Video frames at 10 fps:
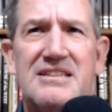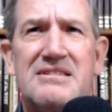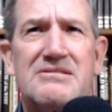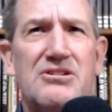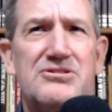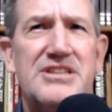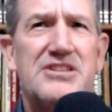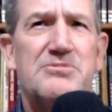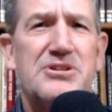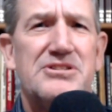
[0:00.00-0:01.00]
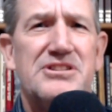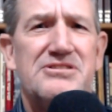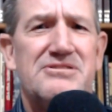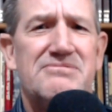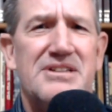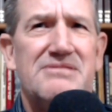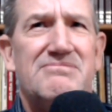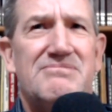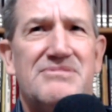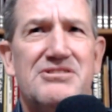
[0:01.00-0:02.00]
a ghost expert. There
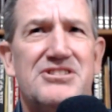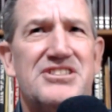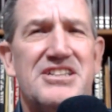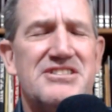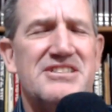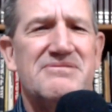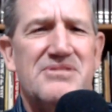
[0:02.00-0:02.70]
just isn't.